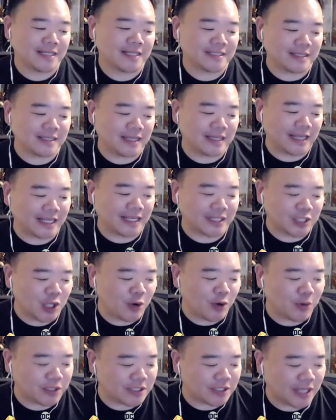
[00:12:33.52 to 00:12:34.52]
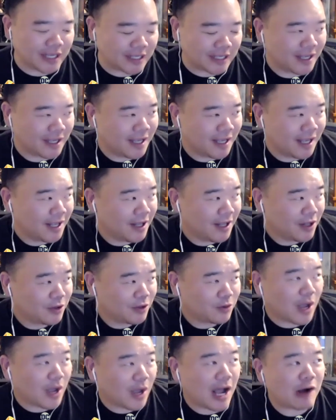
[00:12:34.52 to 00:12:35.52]
like no like
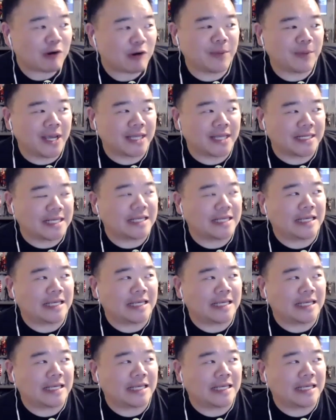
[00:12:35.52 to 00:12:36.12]
Aquaman